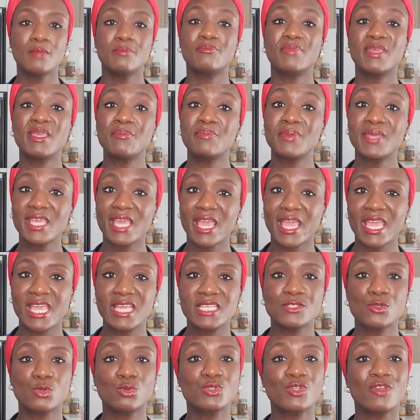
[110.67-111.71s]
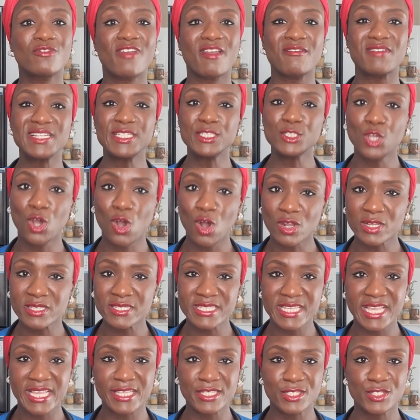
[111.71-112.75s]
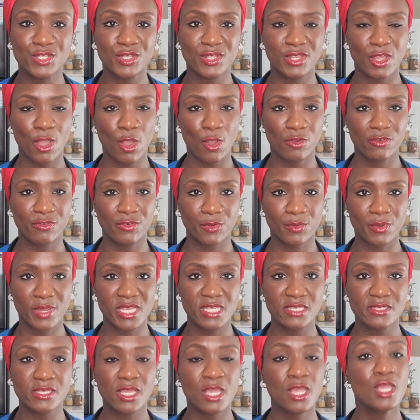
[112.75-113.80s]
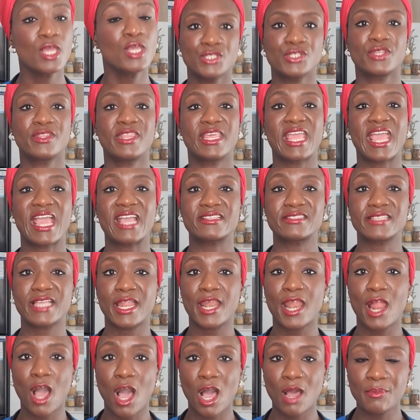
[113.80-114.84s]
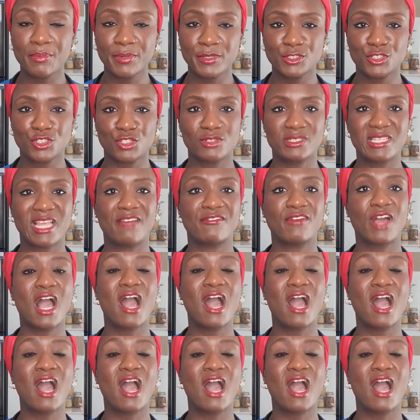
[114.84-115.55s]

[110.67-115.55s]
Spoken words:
BPA is also very toxic to the ovaries. So the eggs that are produced have a